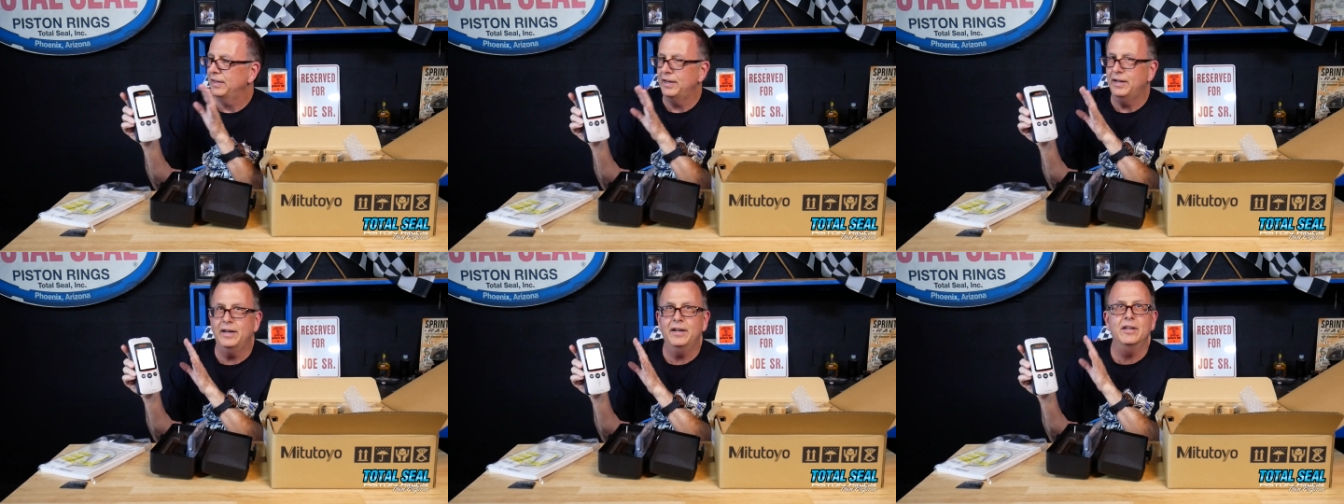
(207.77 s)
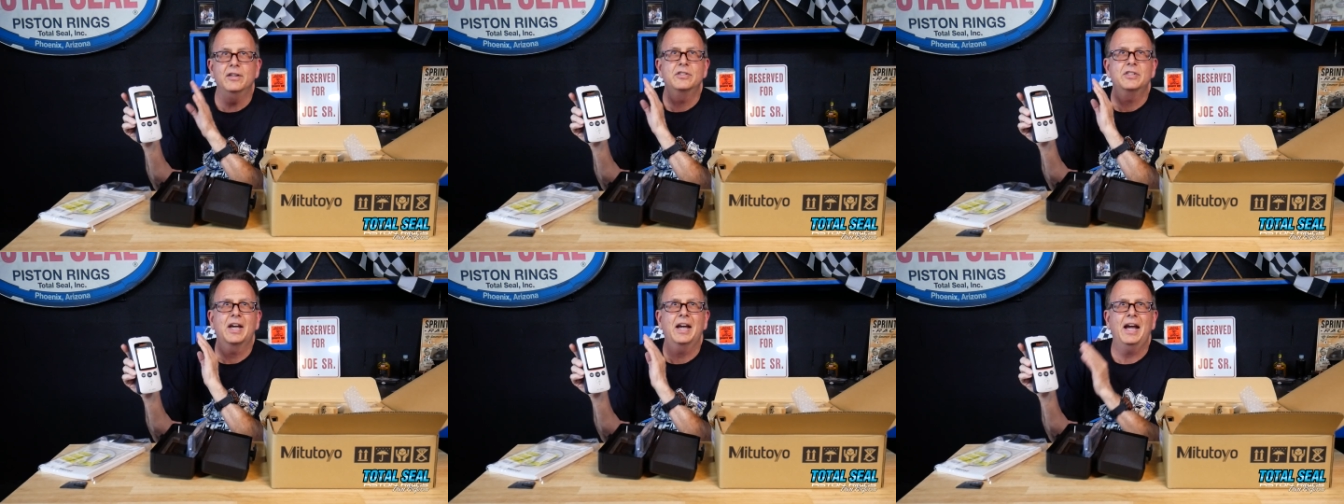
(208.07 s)
It
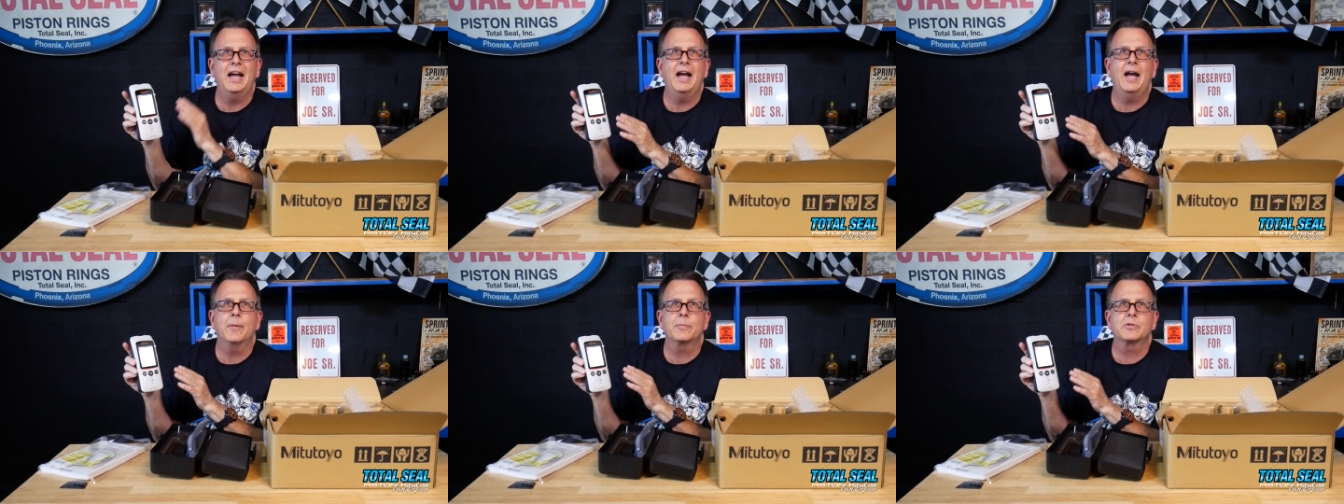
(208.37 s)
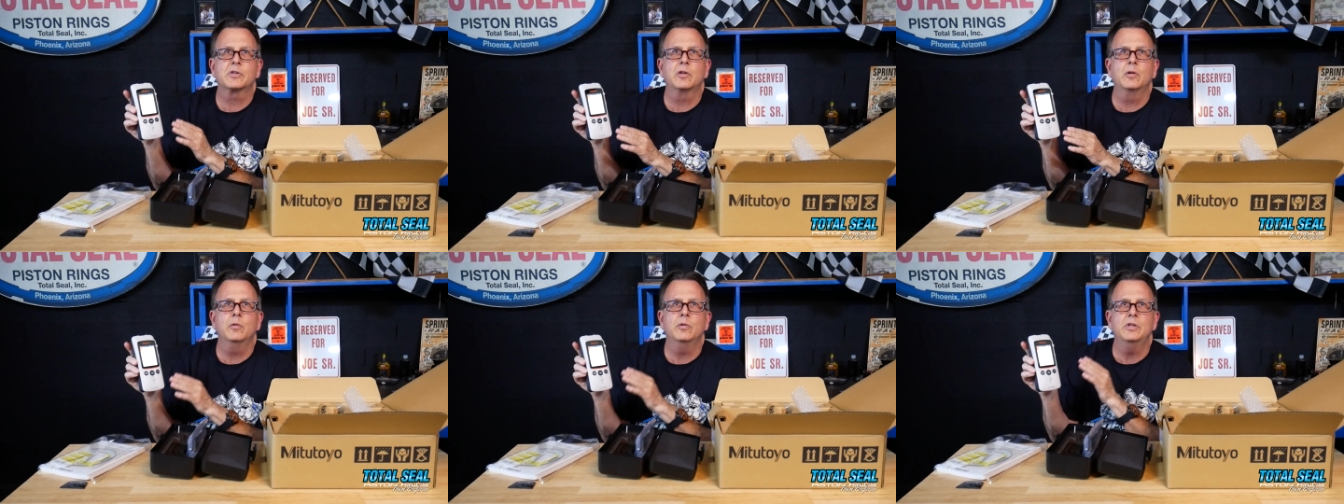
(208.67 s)
is
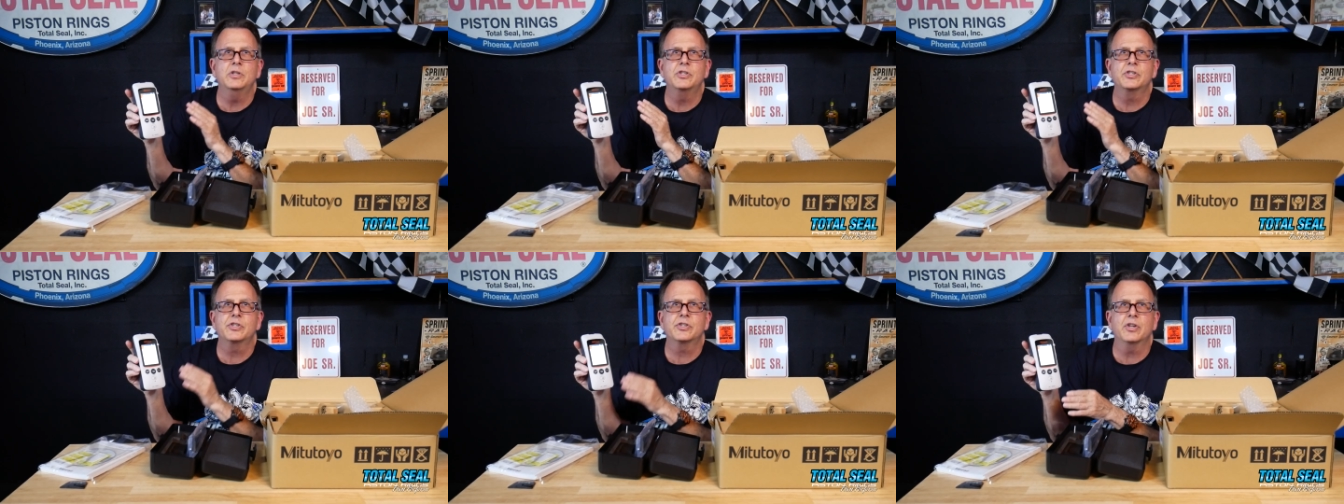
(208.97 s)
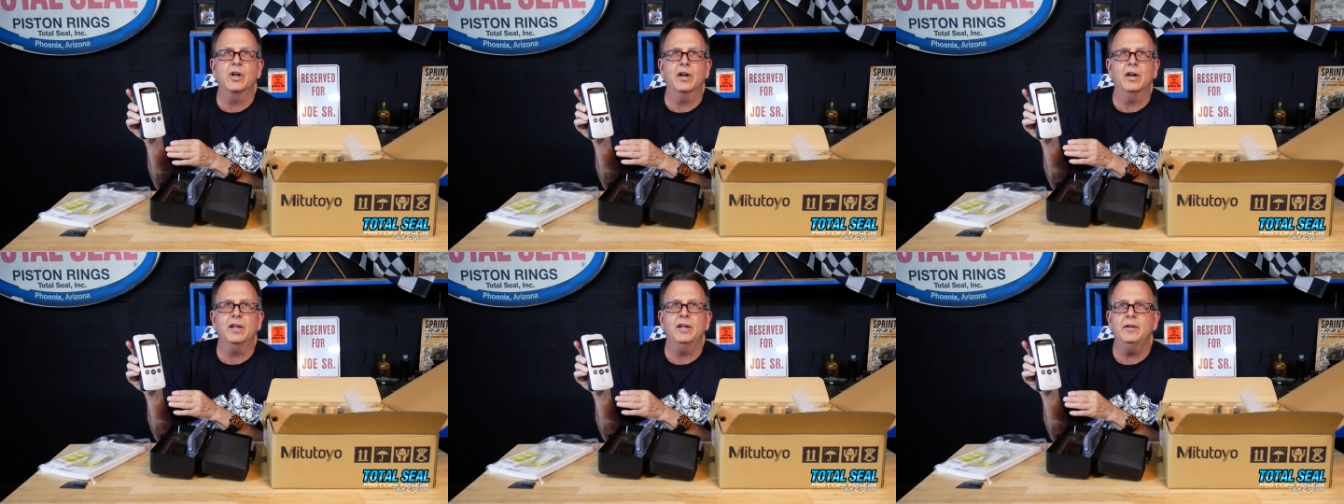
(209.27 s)
absolutely
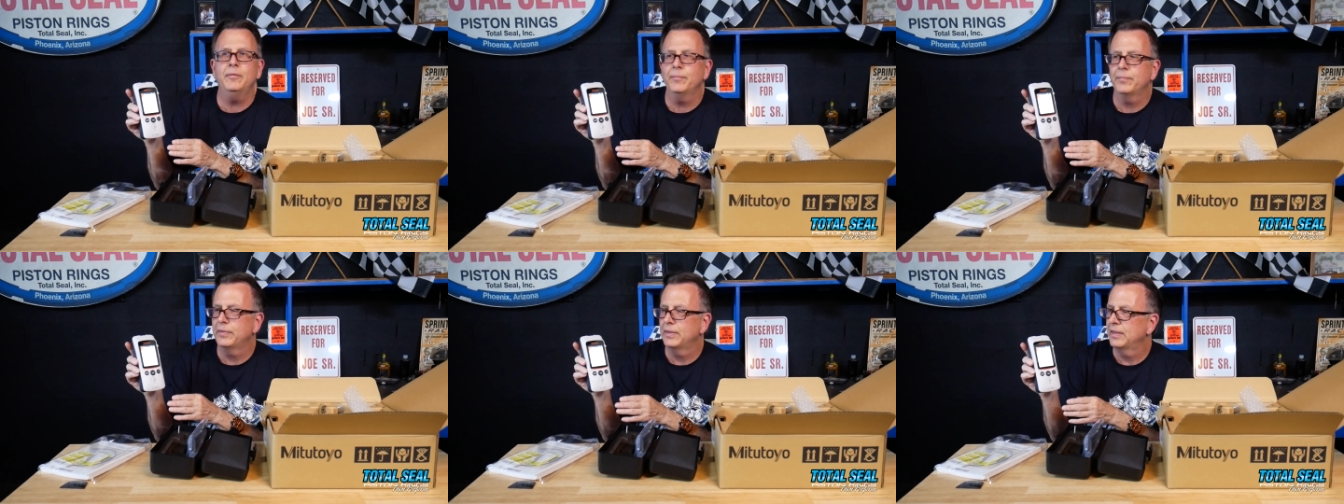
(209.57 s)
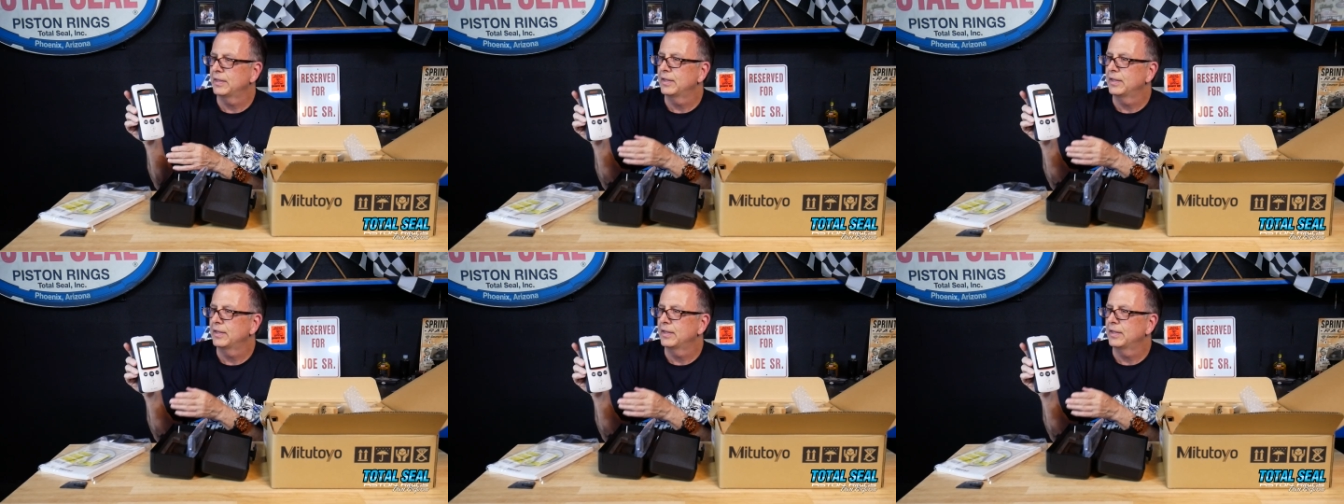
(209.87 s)
stunning.